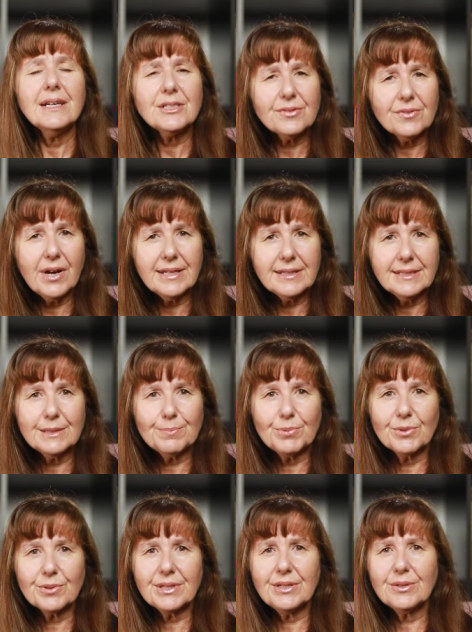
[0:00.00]
To write this
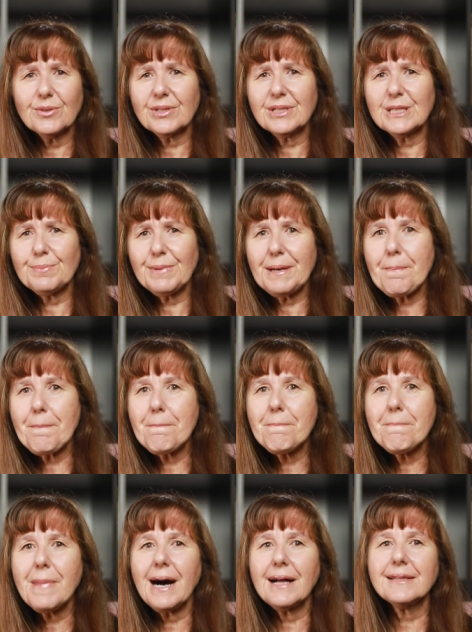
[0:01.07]
book, the author spent
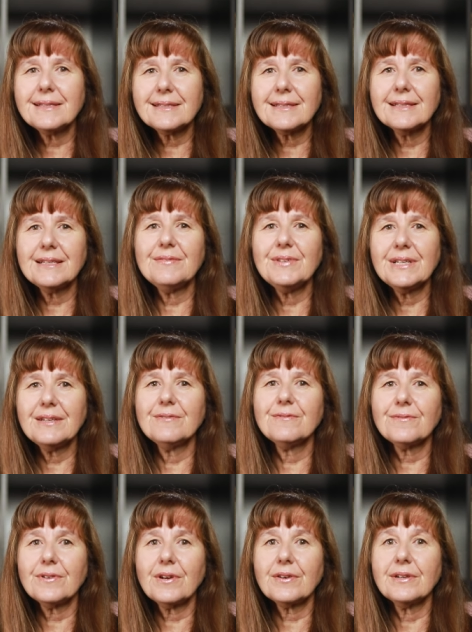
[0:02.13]
months living in
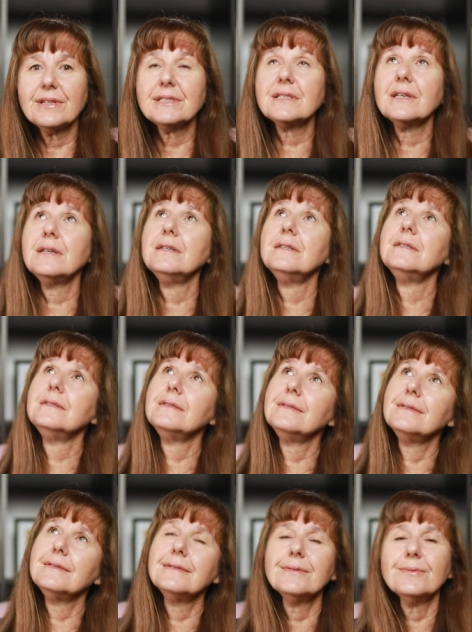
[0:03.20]
Florence.
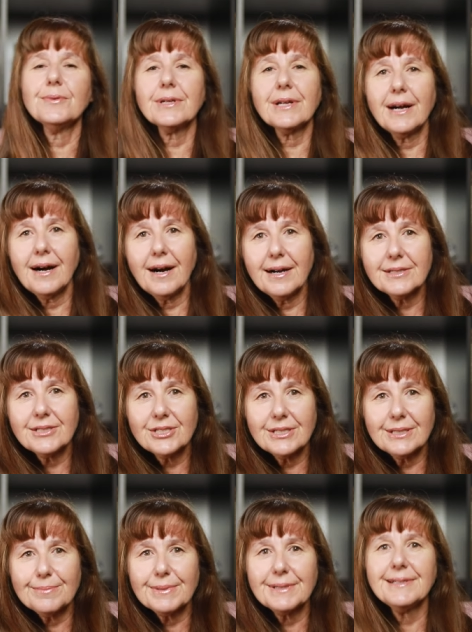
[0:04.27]
Oh, what a
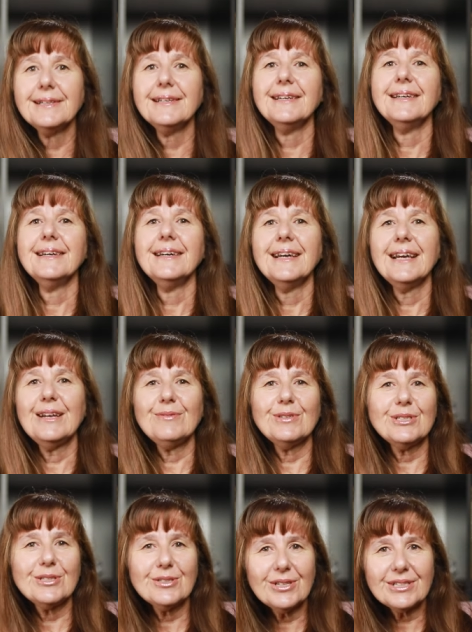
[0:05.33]
hardship. He
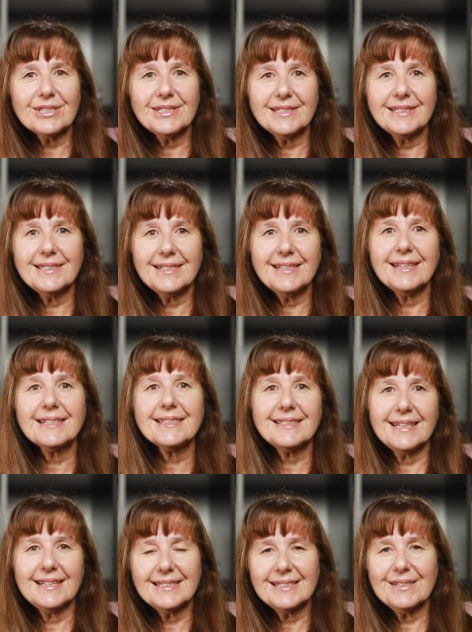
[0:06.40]
researched the city
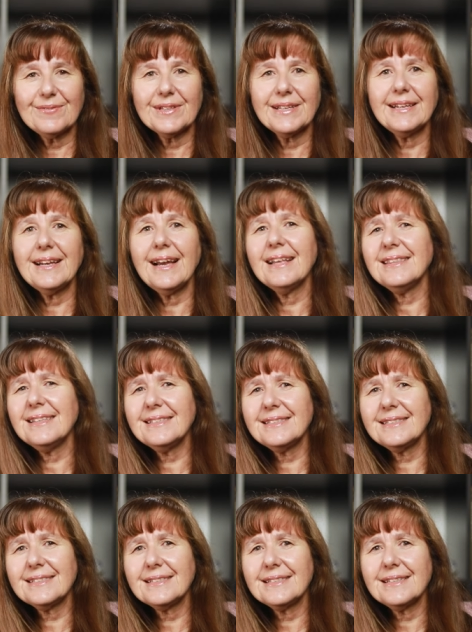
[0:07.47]
extensively, and
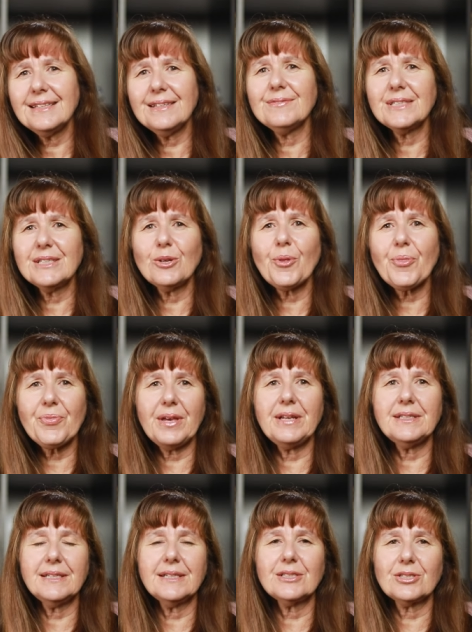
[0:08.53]
this gives an
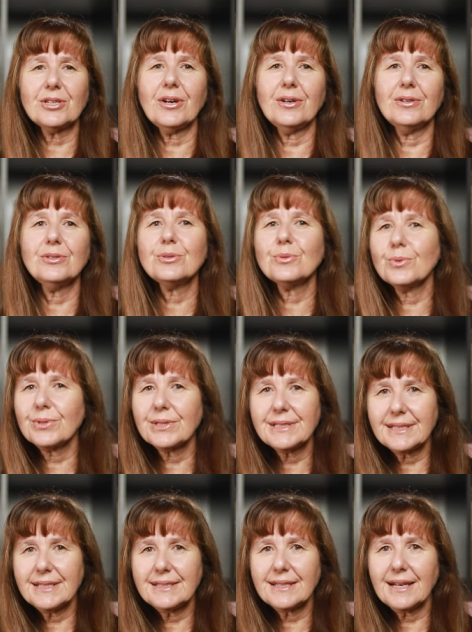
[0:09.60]
authentic tone to all the
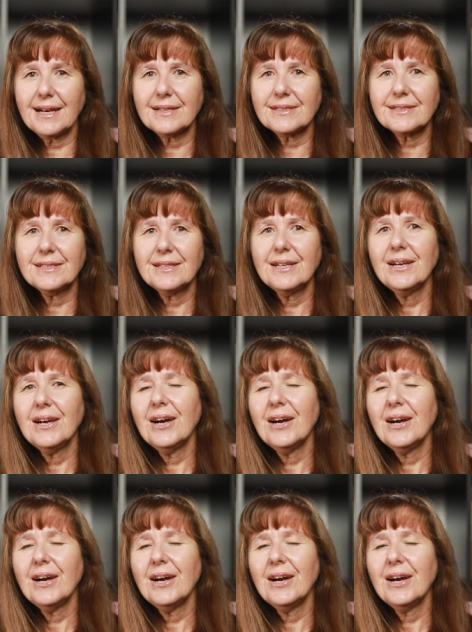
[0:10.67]
details.